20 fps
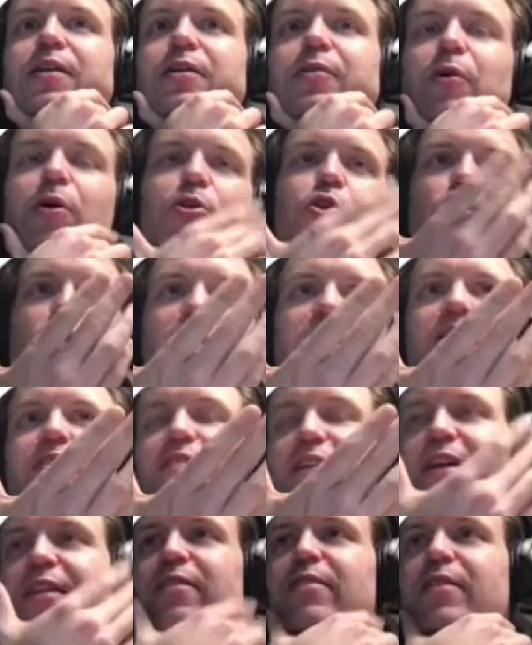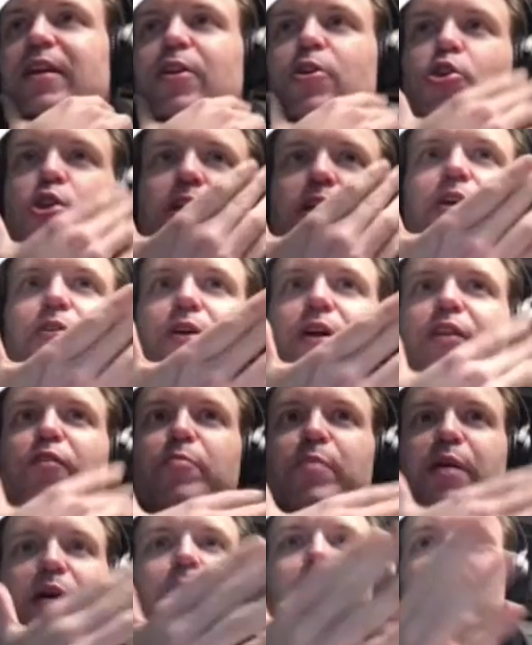Well, shitty tent and a shitty crate of
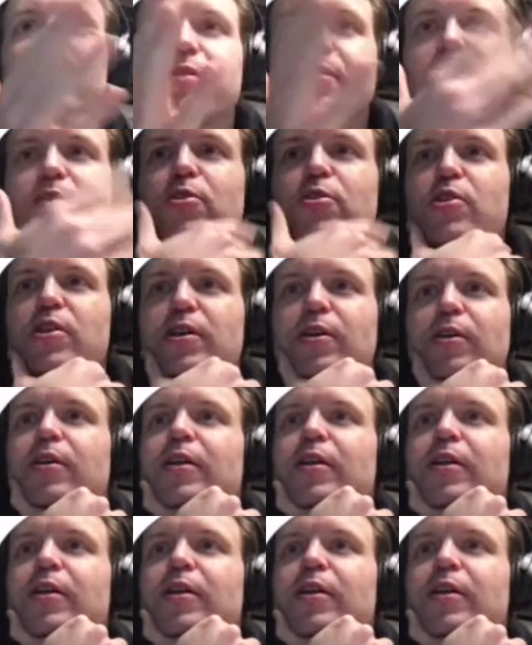beer, but still.